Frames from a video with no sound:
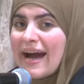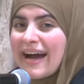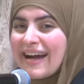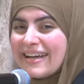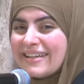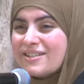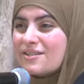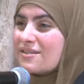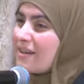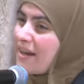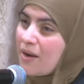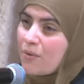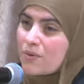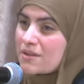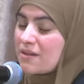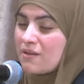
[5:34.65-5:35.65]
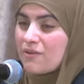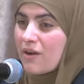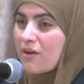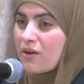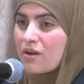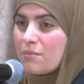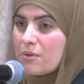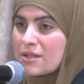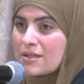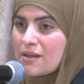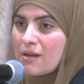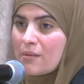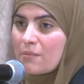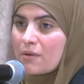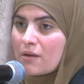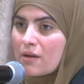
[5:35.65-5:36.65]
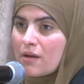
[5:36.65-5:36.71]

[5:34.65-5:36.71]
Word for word: I just thought I wasn't a very good Muslim.